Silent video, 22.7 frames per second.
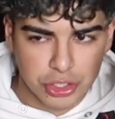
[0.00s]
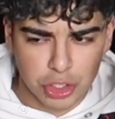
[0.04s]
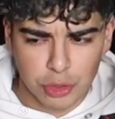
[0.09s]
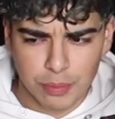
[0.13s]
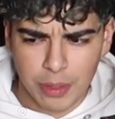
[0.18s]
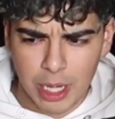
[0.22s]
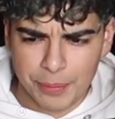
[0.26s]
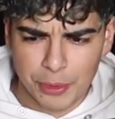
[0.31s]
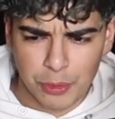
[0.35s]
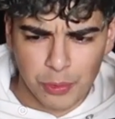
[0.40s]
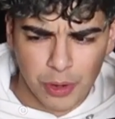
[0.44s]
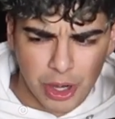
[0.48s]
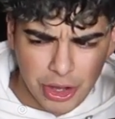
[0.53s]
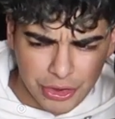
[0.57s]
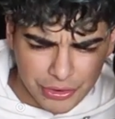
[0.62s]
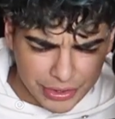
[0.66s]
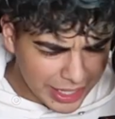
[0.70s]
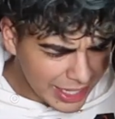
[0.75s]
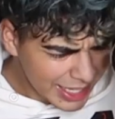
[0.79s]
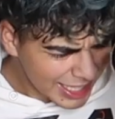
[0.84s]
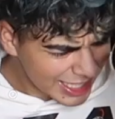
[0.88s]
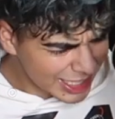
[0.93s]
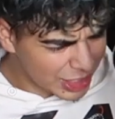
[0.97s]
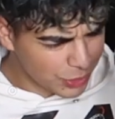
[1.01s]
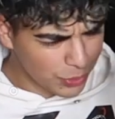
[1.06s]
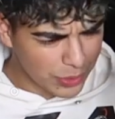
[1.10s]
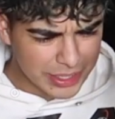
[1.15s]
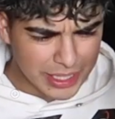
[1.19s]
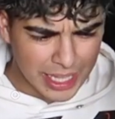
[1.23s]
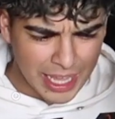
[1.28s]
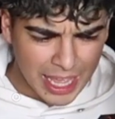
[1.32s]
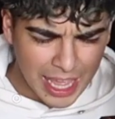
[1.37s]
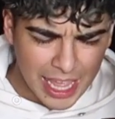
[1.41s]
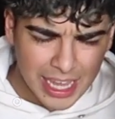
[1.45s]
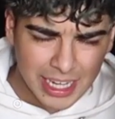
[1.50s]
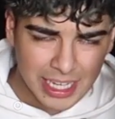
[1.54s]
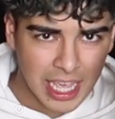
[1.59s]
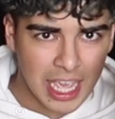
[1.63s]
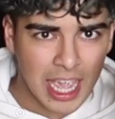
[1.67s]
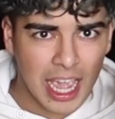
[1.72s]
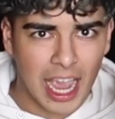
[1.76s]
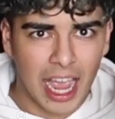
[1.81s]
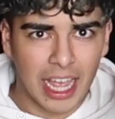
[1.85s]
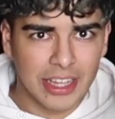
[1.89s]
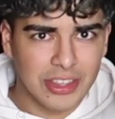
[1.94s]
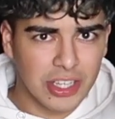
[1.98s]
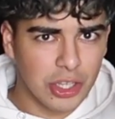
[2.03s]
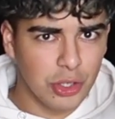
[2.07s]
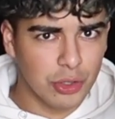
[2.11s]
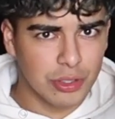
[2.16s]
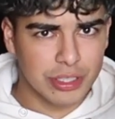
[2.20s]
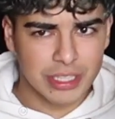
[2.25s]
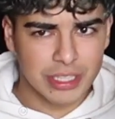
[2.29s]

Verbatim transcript: You might be wondering, Ish, what the heck? I thought you